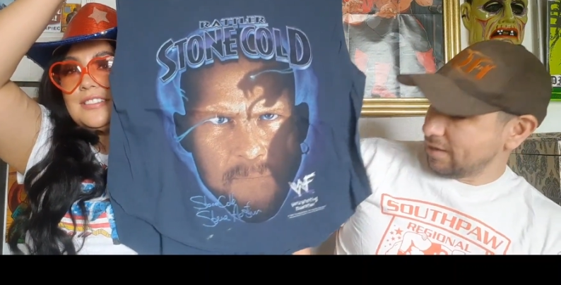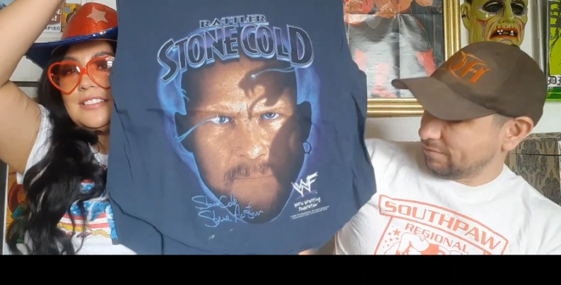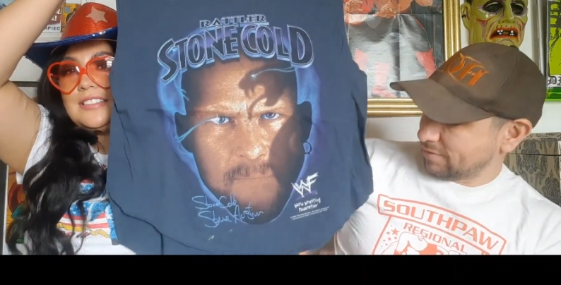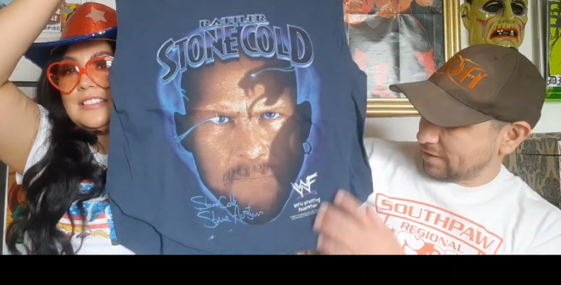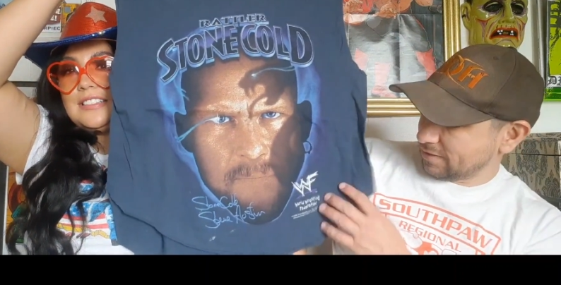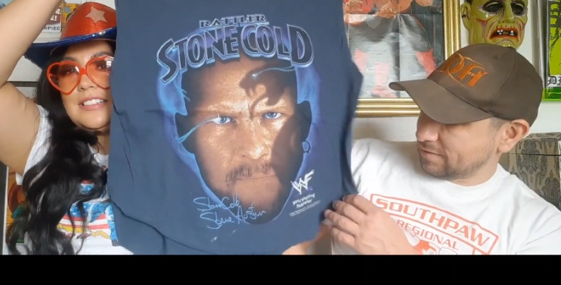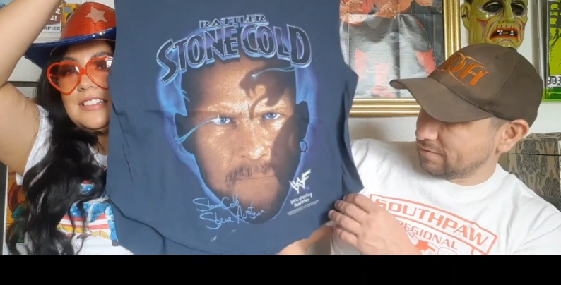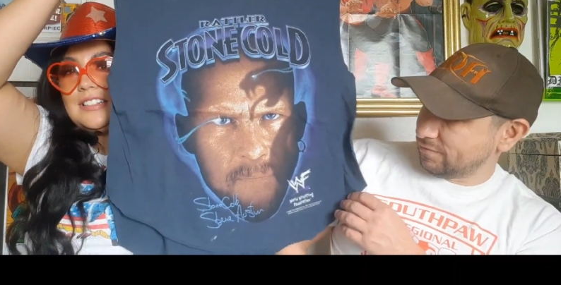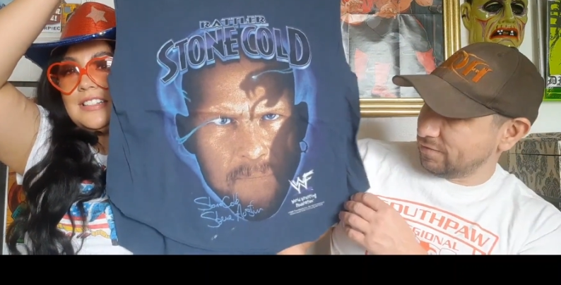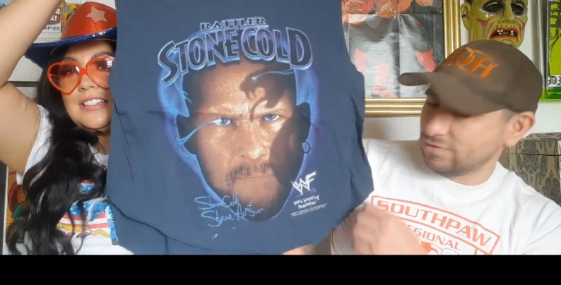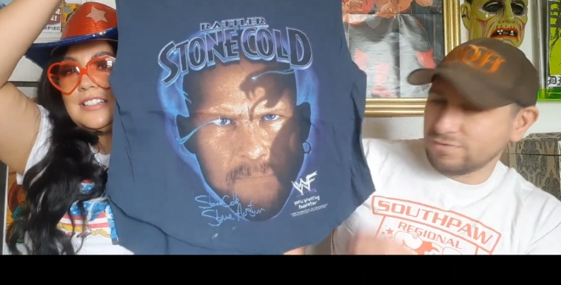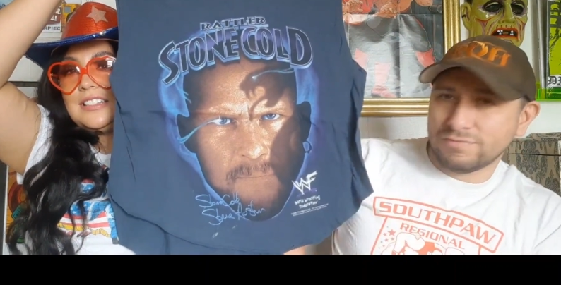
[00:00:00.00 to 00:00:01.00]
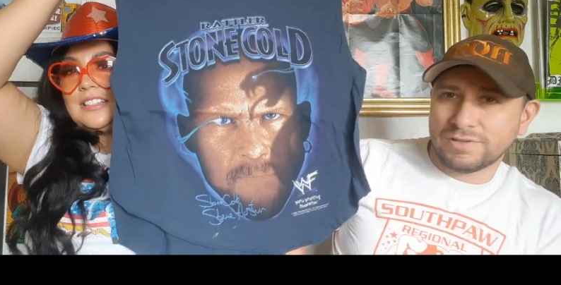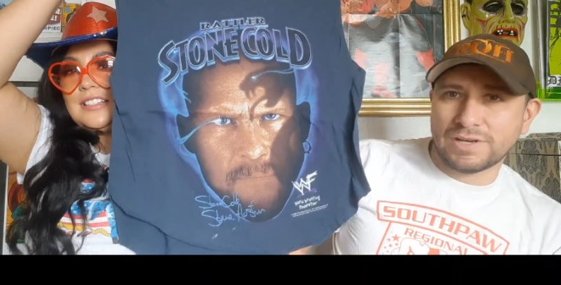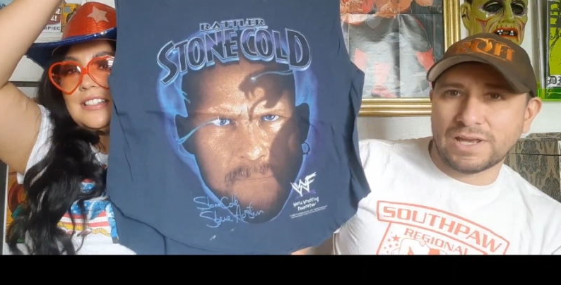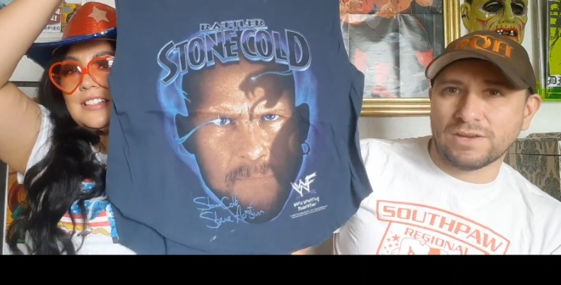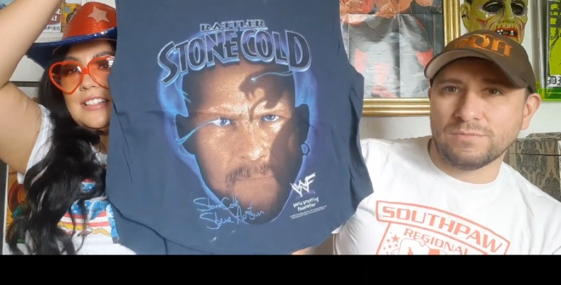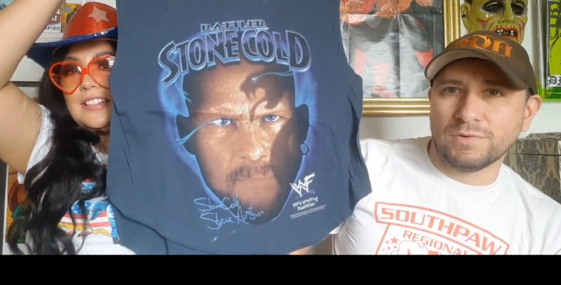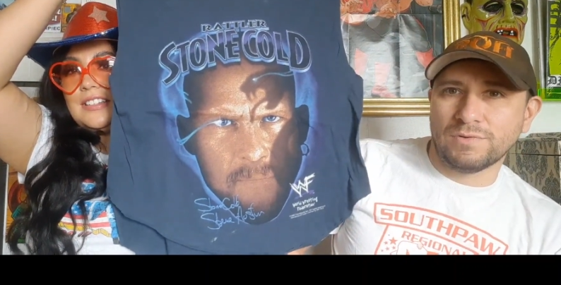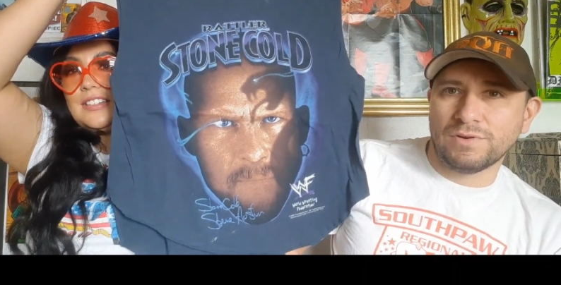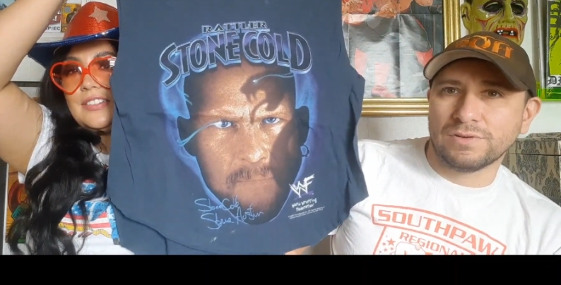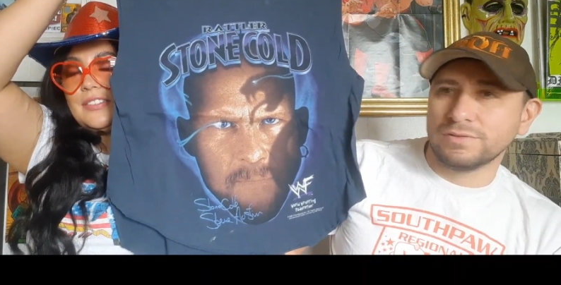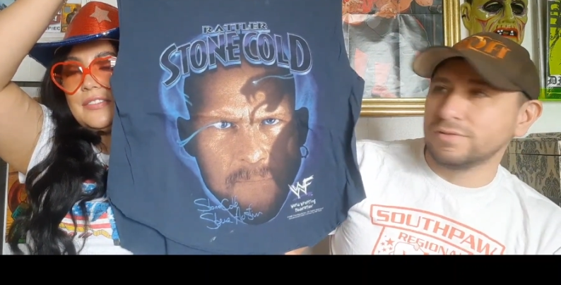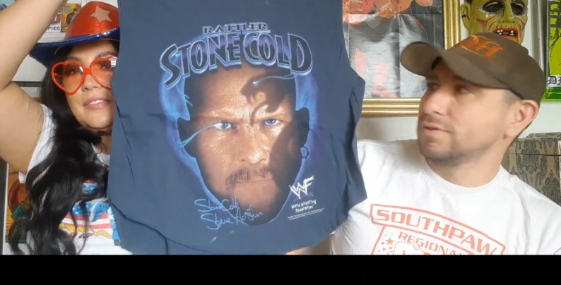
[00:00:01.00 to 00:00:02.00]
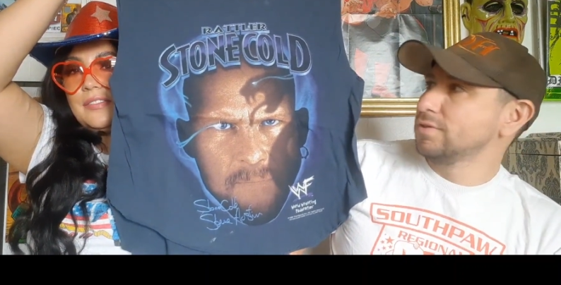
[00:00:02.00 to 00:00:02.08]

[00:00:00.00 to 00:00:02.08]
Speaker 1: I don't think it's an official one. I could be wrong.